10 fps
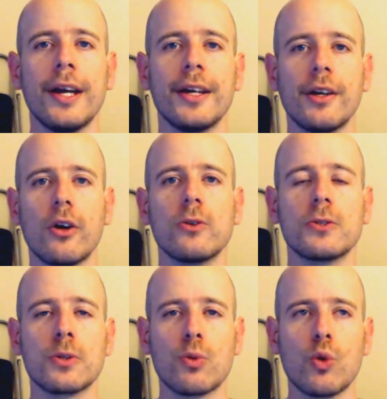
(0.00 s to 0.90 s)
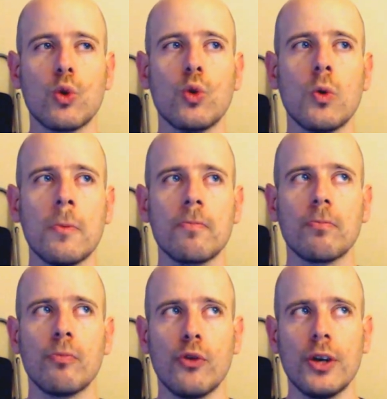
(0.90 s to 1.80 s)
way goes through
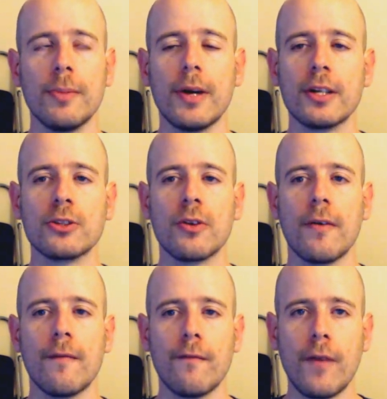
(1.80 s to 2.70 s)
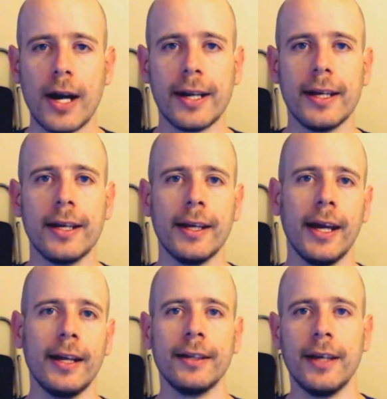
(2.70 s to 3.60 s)
pretty much
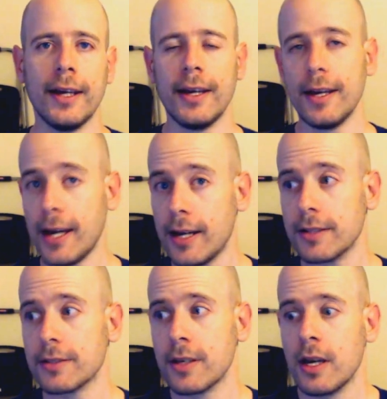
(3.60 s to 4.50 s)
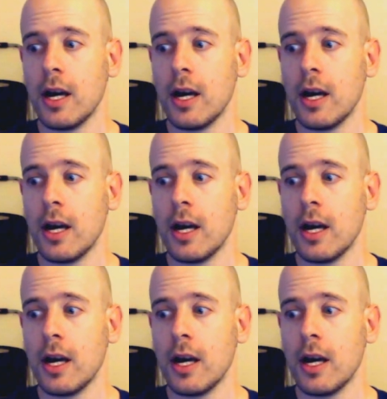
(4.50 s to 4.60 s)
fighting and kicking ass.